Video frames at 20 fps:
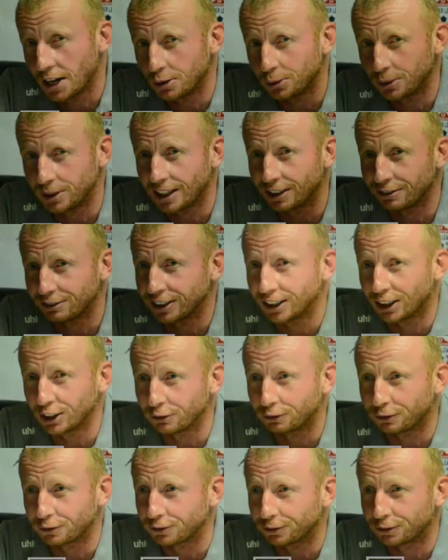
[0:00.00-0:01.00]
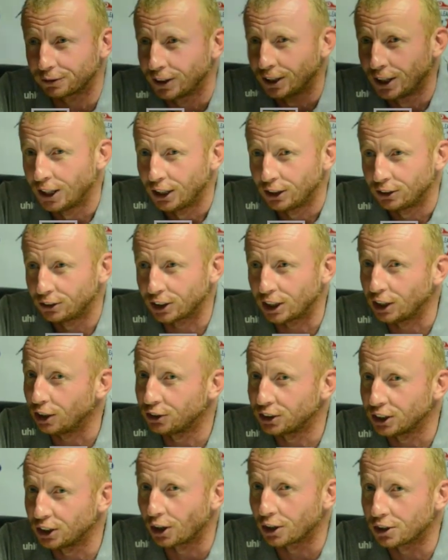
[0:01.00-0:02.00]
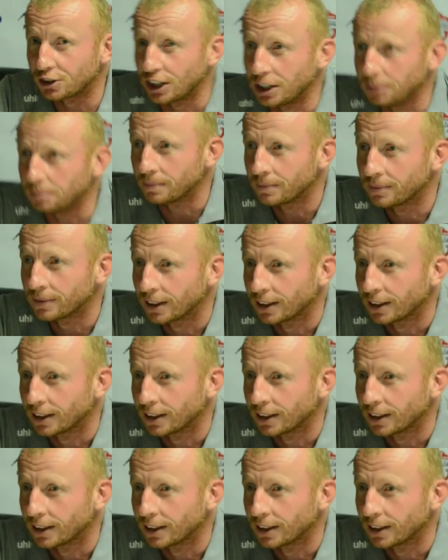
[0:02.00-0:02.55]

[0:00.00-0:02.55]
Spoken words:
We have a lot of skills in our team